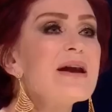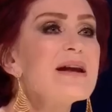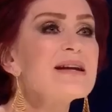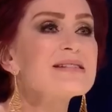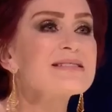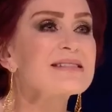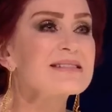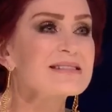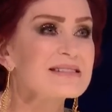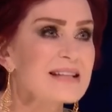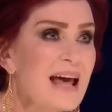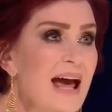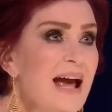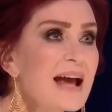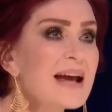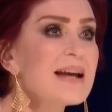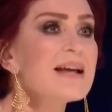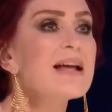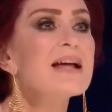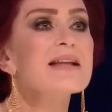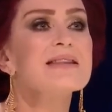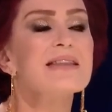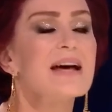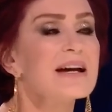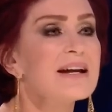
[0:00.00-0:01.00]
to say
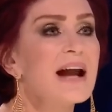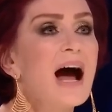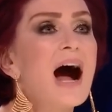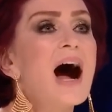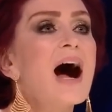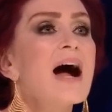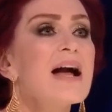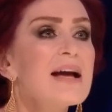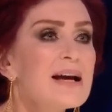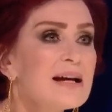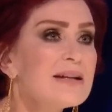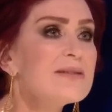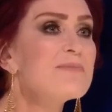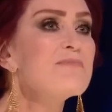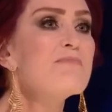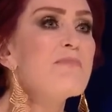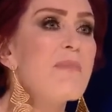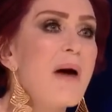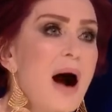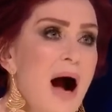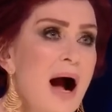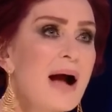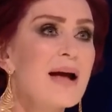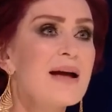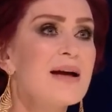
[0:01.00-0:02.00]
that I
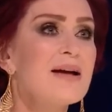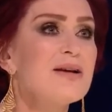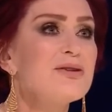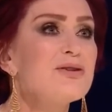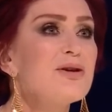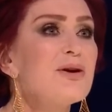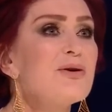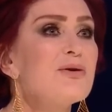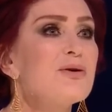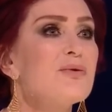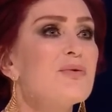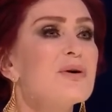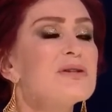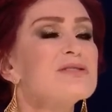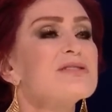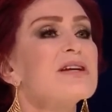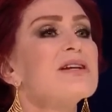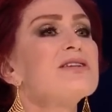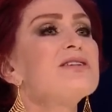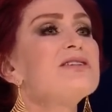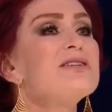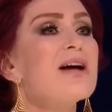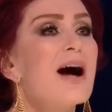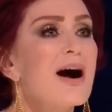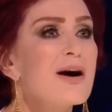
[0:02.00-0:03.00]
admire you as a
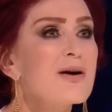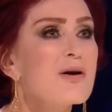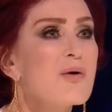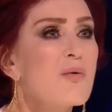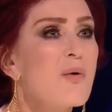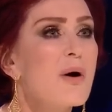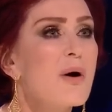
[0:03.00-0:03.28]
young